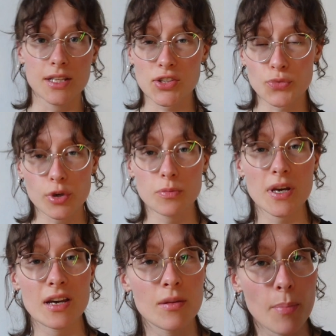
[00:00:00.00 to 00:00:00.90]
this would
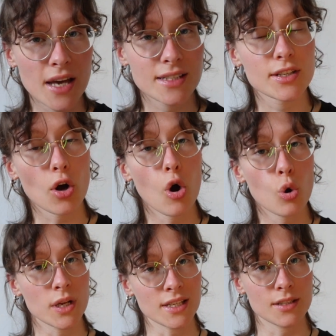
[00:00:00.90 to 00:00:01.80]
be the best,
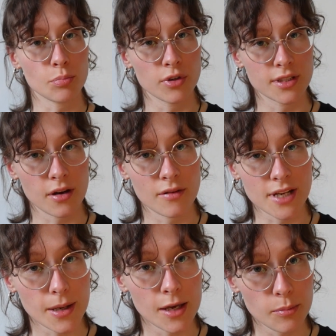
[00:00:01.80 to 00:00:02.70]
oldest preserved
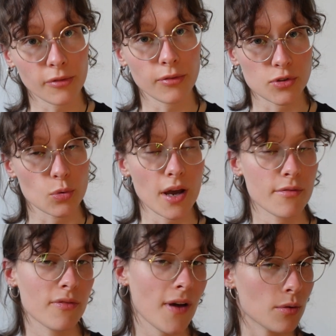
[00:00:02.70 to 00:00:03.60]
ape fossil
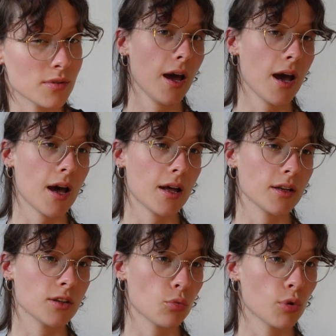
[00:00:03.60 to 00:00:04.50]
ever found
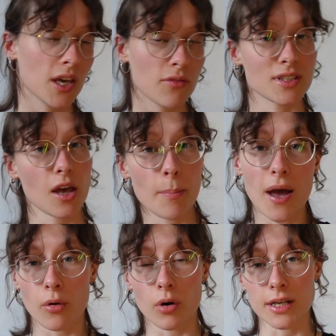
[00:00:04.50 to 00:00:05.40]
and give us a
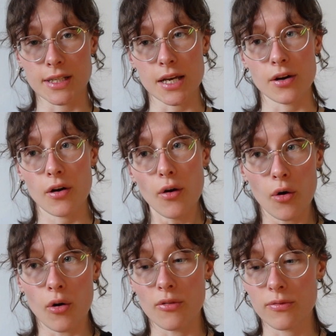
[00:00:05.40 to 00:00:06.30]
better idea
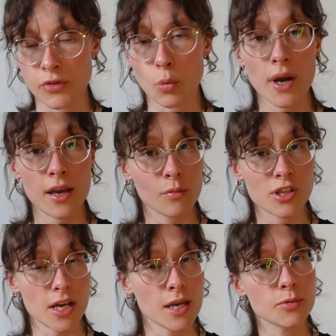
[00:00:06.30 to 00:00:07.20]
of the way in
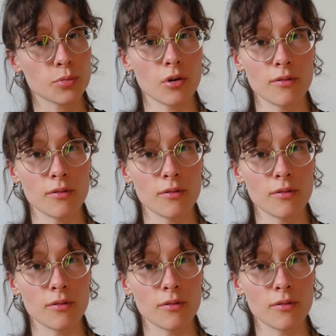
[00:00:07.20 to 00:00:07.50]
which apes were